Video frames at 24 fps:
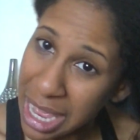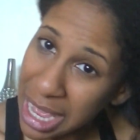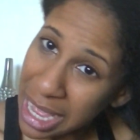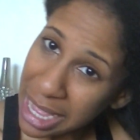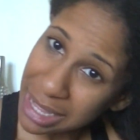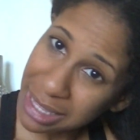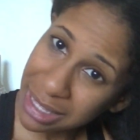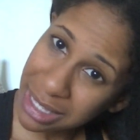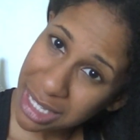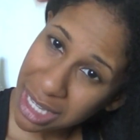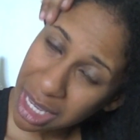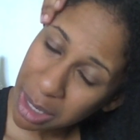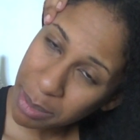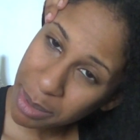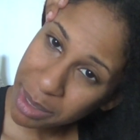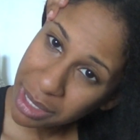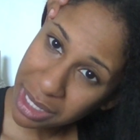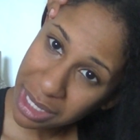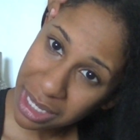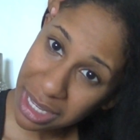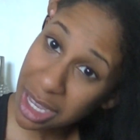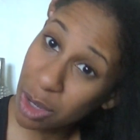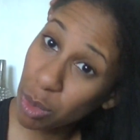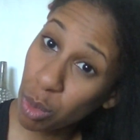And
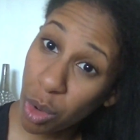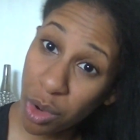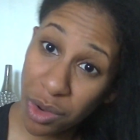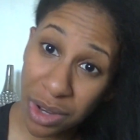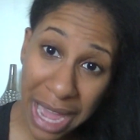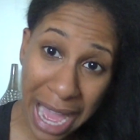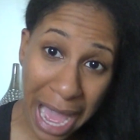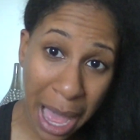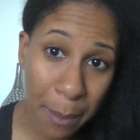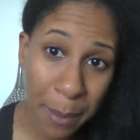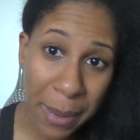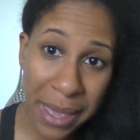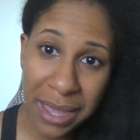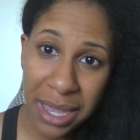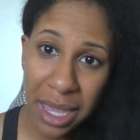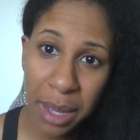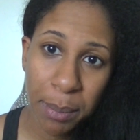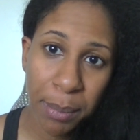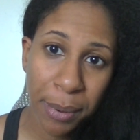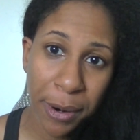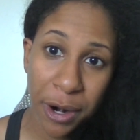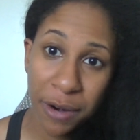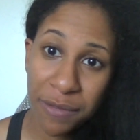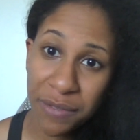typically it will not make
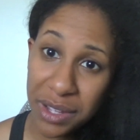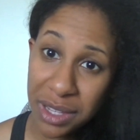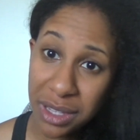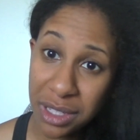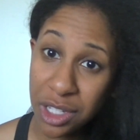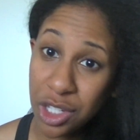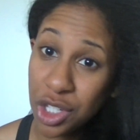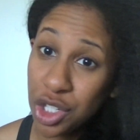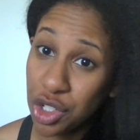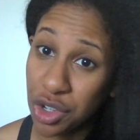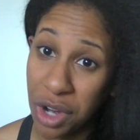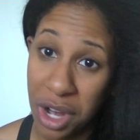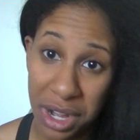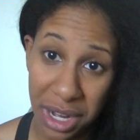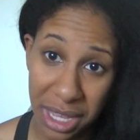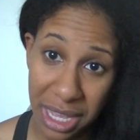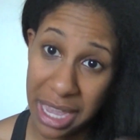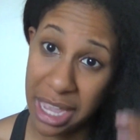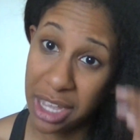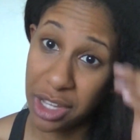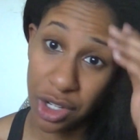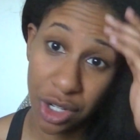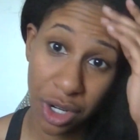it perfectly straight again.